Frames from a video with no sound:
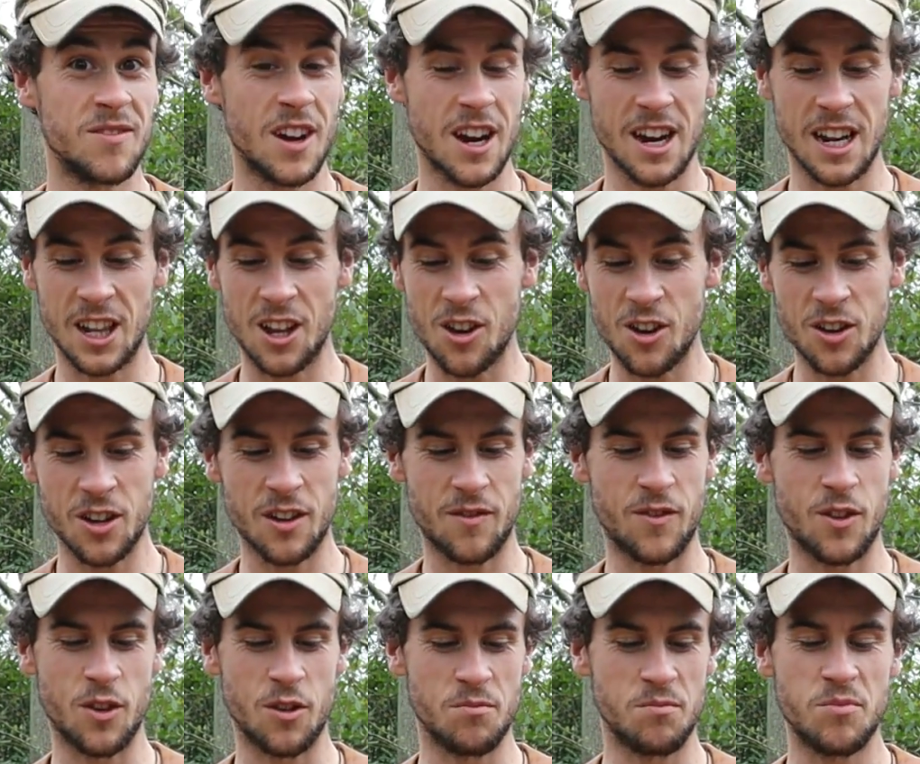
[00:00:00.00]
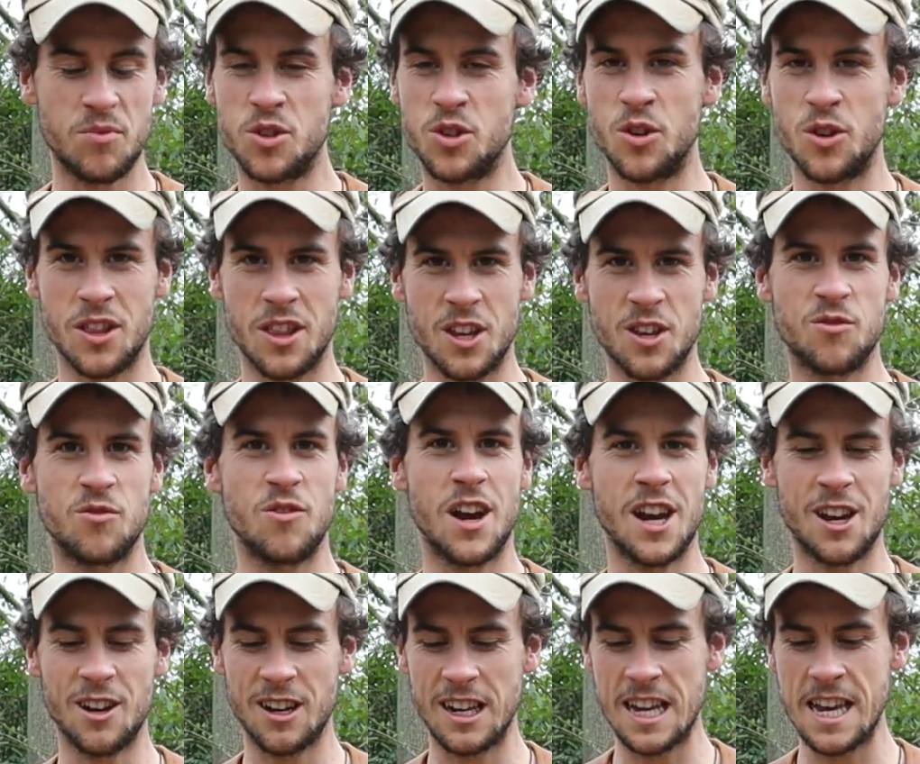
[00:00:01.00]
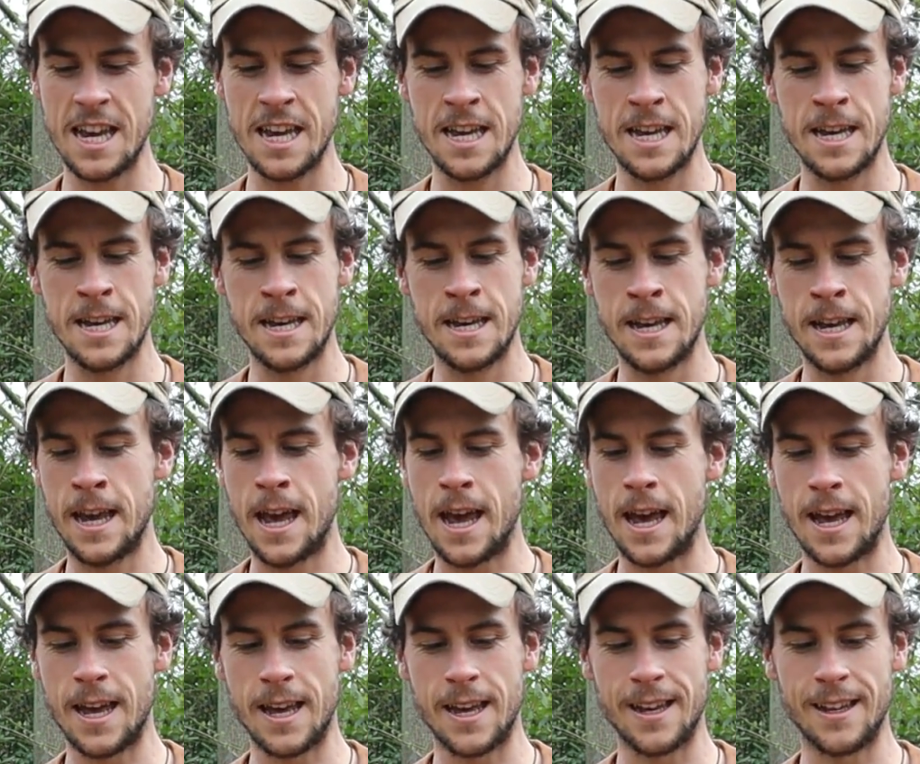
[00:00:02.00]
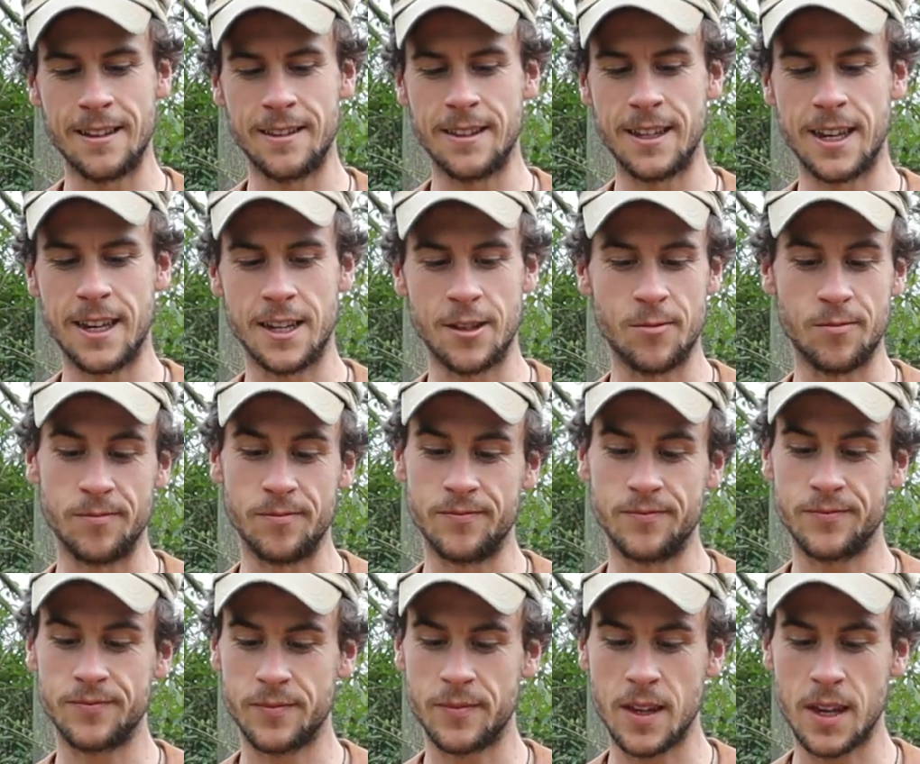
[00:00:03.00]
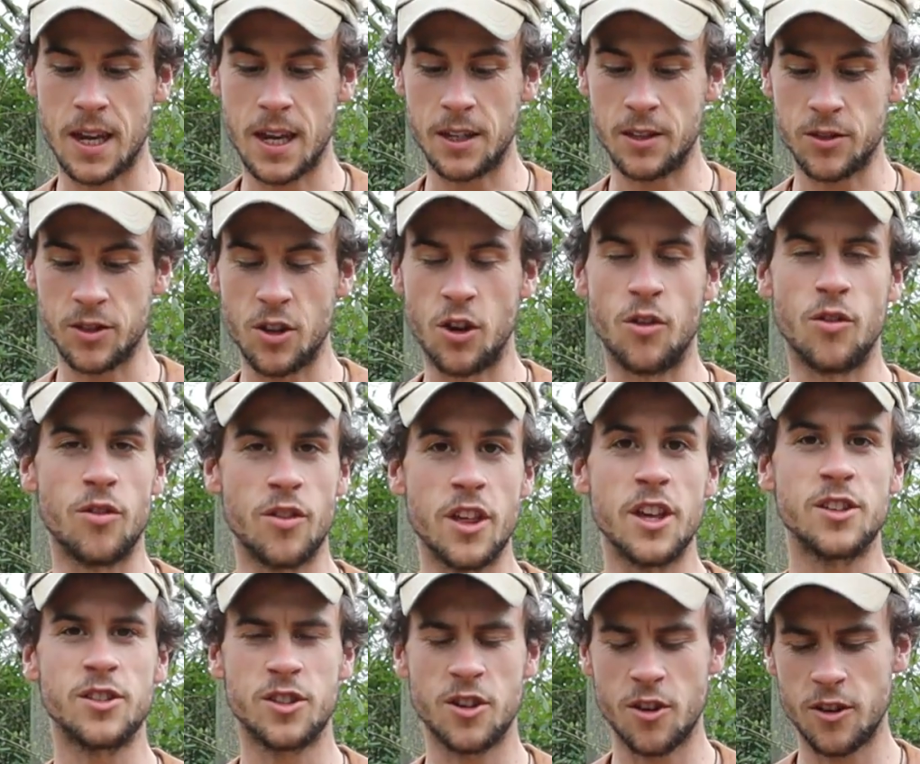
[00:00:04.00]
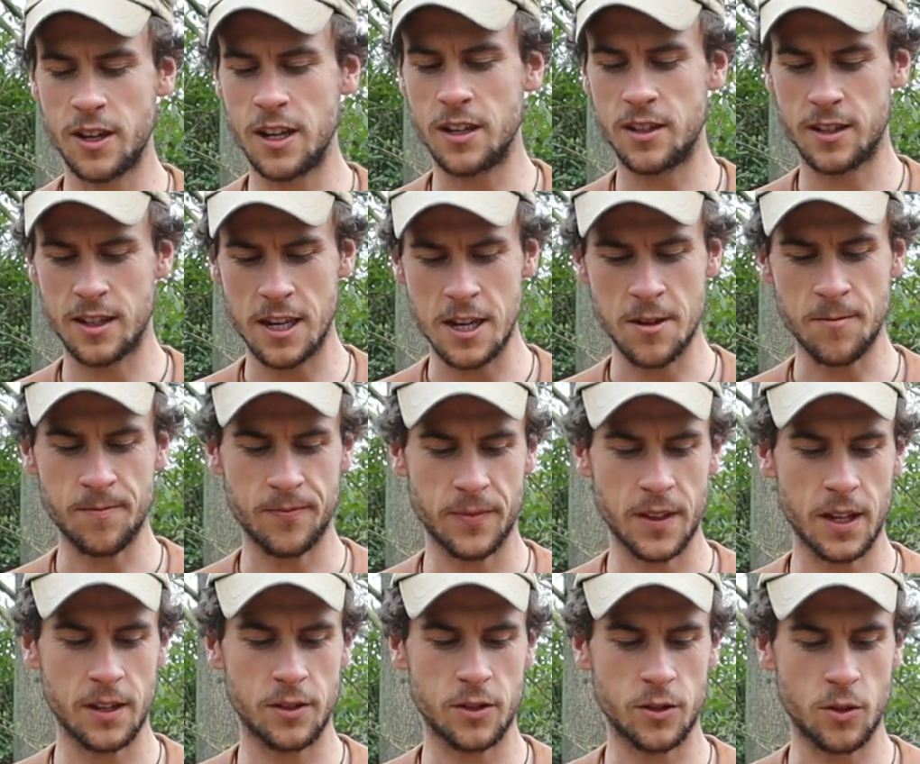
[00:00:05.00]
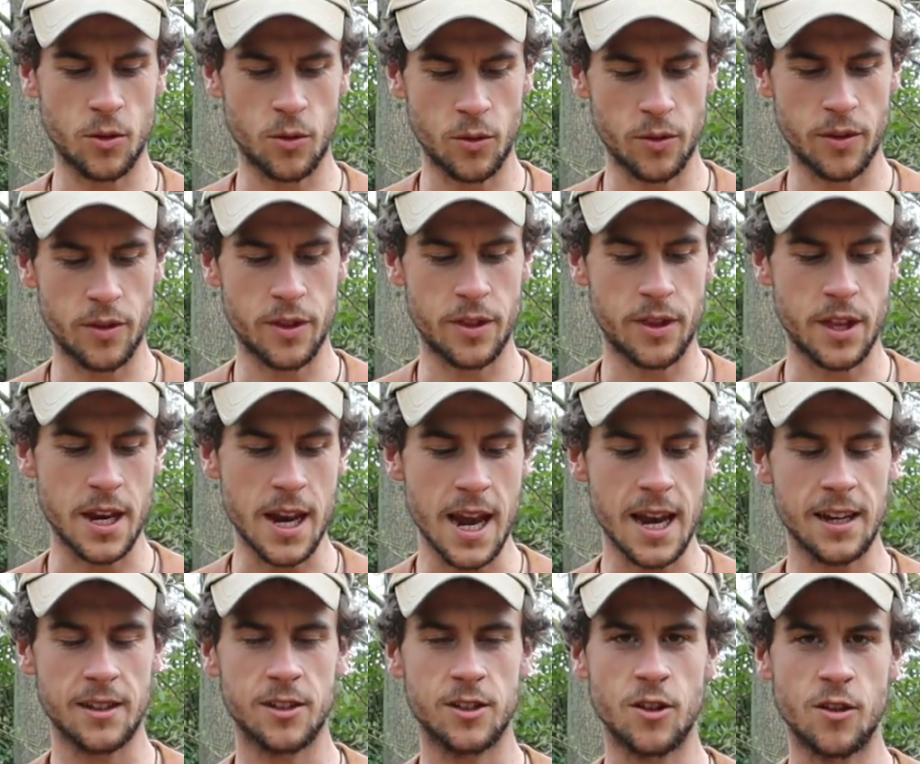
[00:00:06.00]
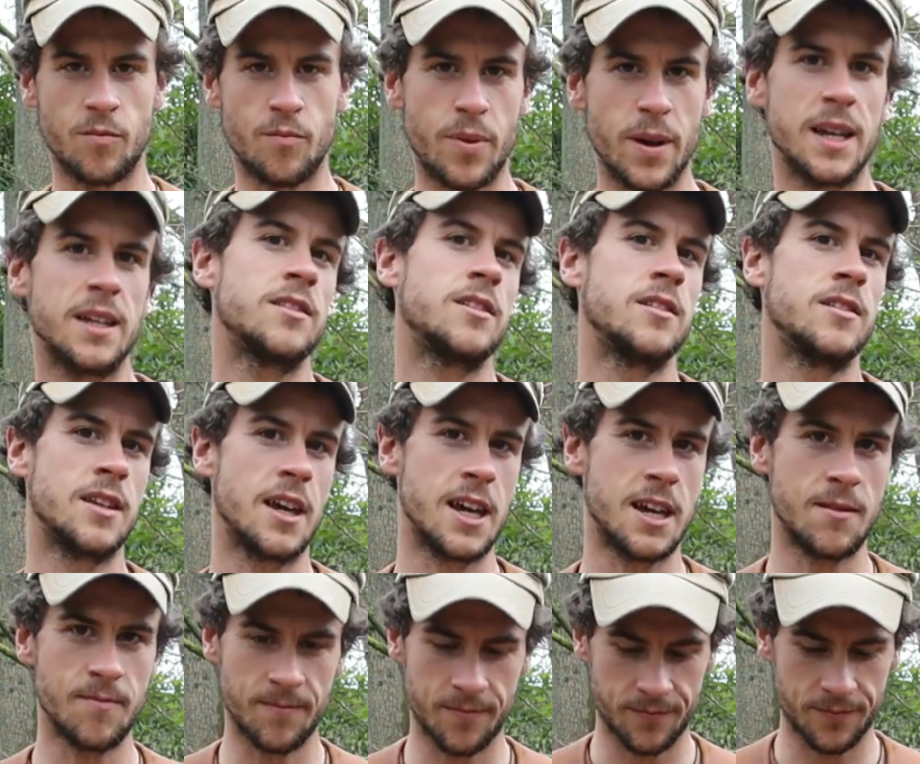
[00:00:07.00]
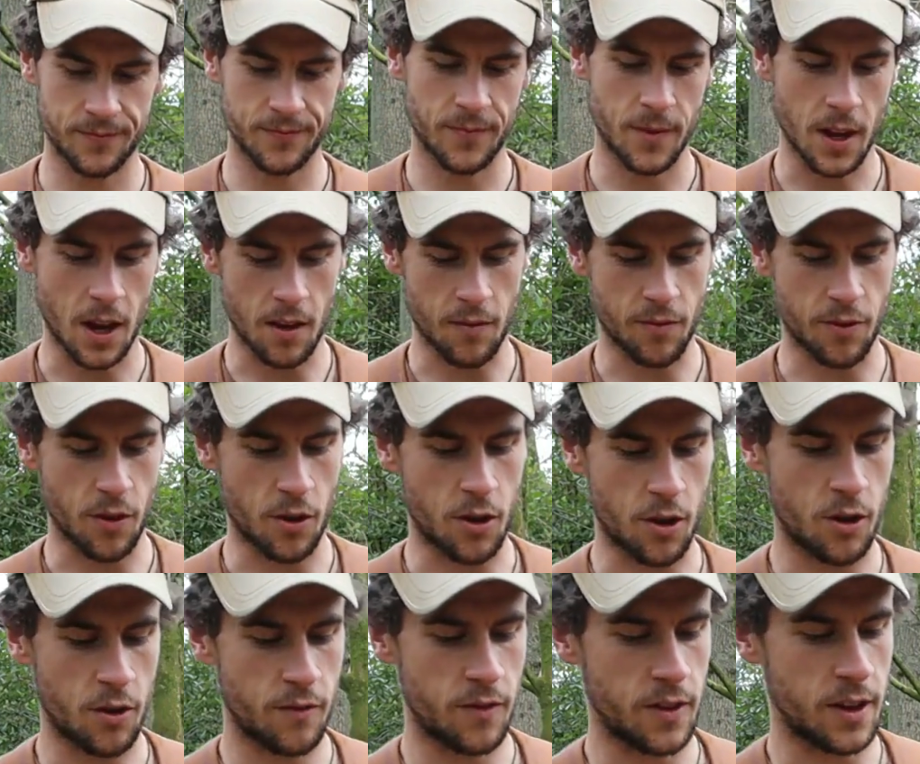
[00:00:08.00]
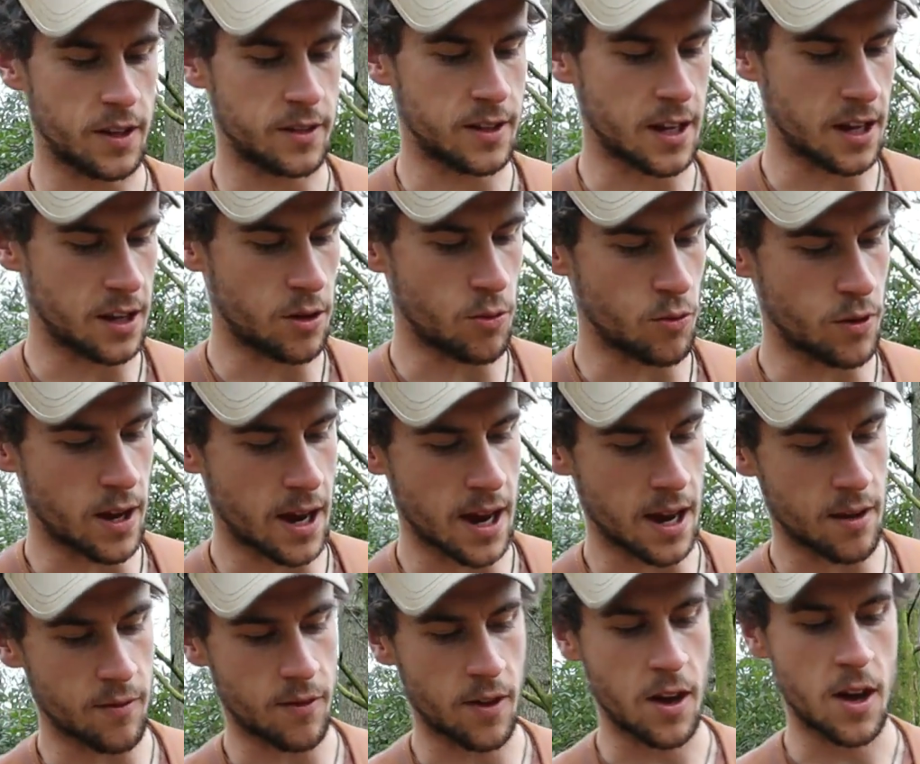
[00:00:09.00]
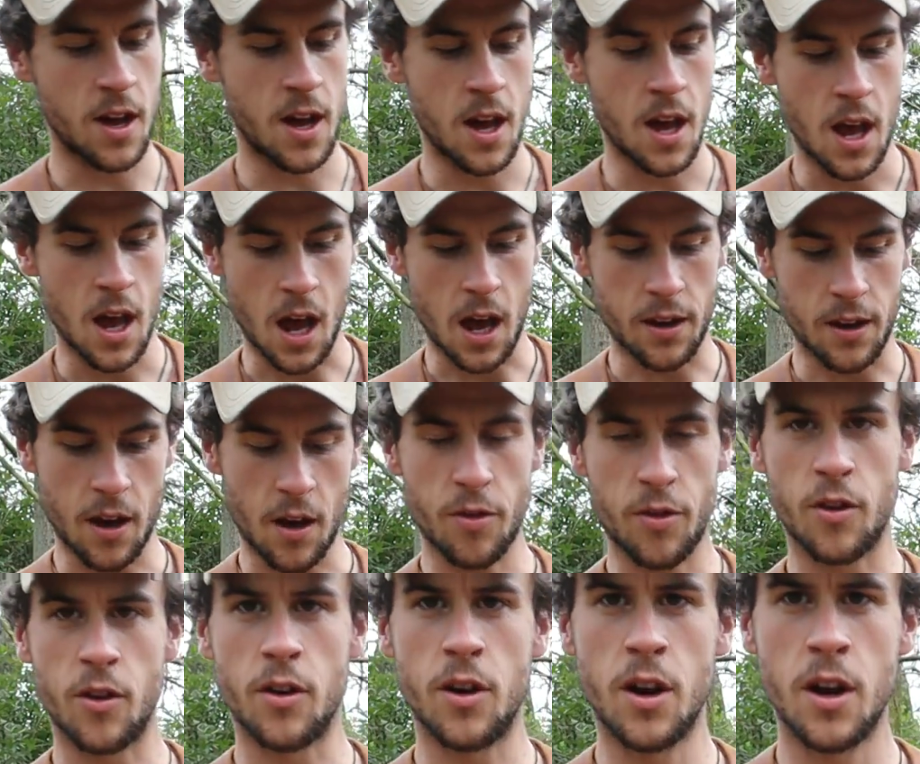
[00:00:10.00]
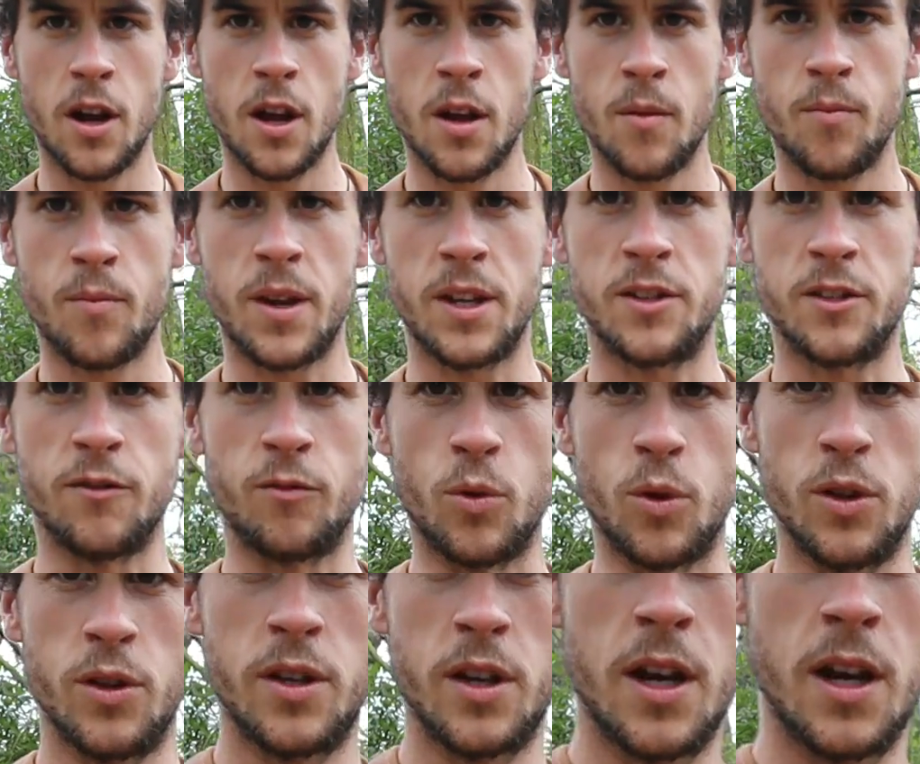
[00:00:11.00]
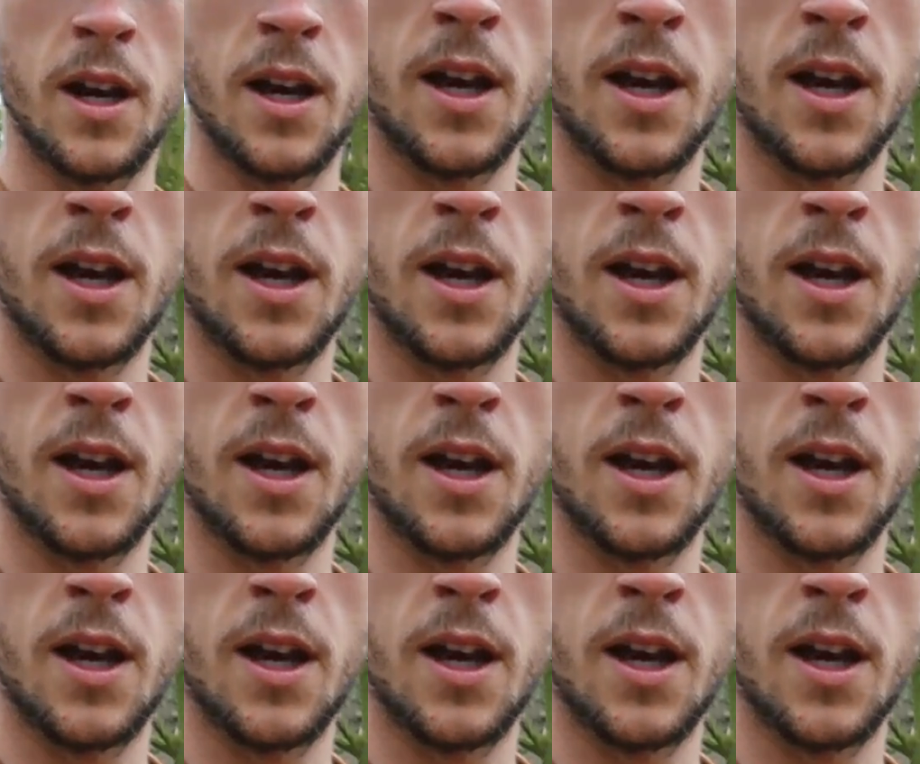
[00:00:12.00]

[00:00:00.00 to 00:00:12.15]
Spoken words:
very long if you're shooting this regularly, and it's not the sturdiest thing. So the next sort of best design I've thought of is that you would have another piece of wood